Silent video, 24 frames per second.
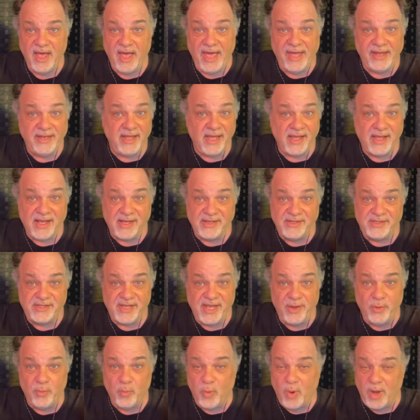And like I
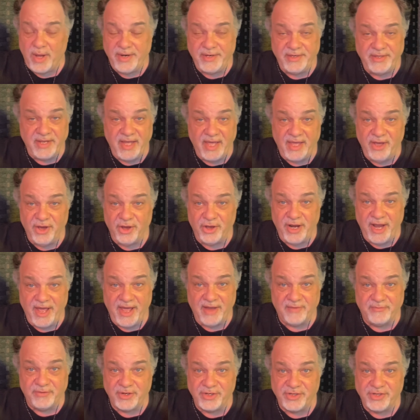say, one a day on
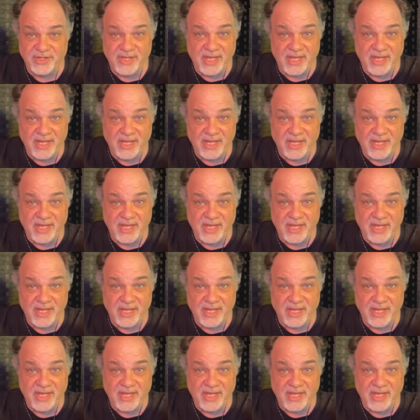average,